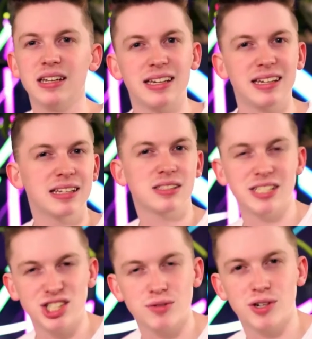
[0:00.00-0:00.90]
in a
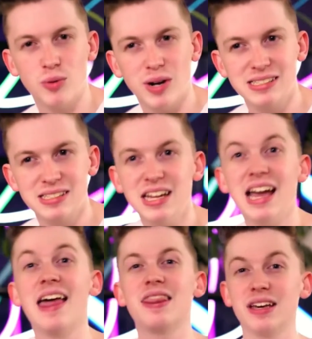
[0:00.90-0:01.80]
cancellation request,
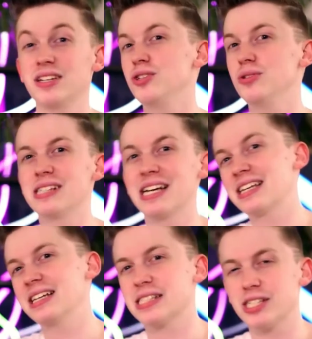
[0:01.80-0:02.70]
and then use
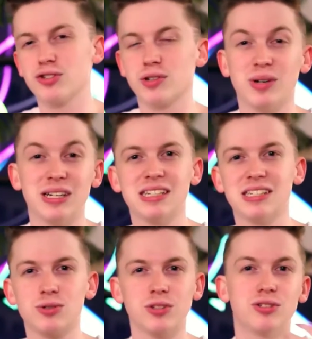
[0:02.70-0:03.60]
that cancellation request
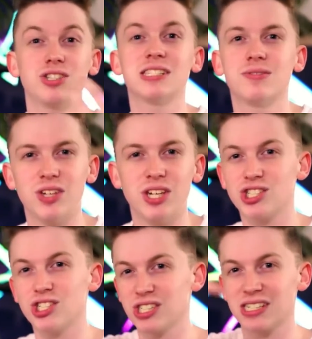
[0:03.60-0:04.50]
as sort of your
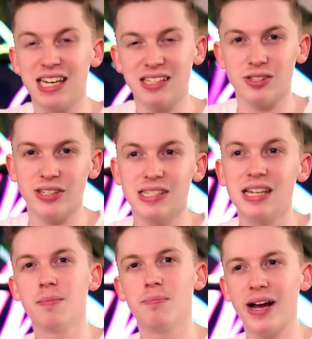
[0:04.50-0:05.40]
justification to cancel,
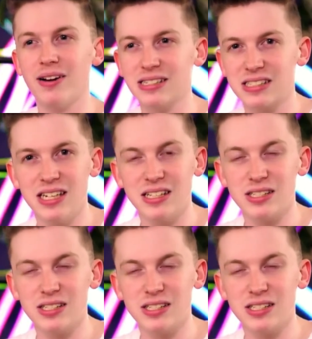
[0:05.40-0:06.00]
as buyer asked to